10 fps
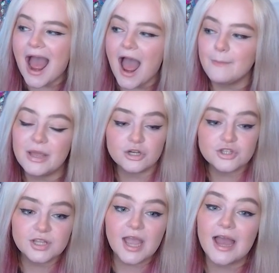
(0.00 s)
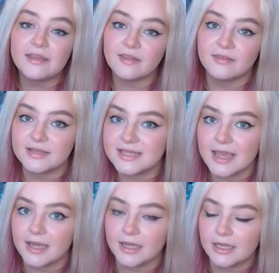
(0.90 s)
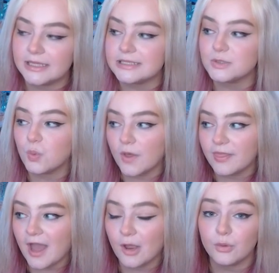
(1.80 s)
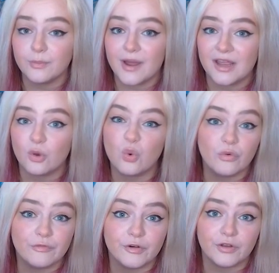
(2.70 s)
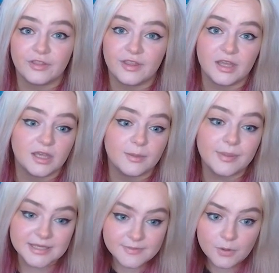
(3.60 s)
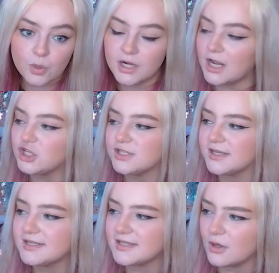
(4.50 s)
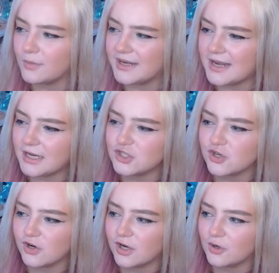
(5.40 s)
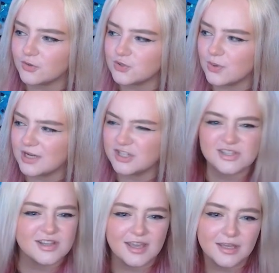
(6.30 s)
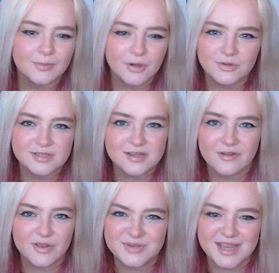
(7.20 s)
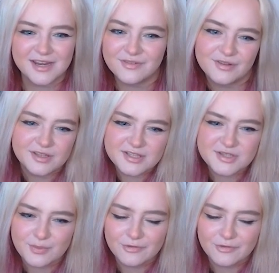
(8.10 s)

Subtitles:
personally, I think this kit is one that I would buy over the basement one. I just think it's a little bit nicer, and also I just like building stuff outside. I feel like it's super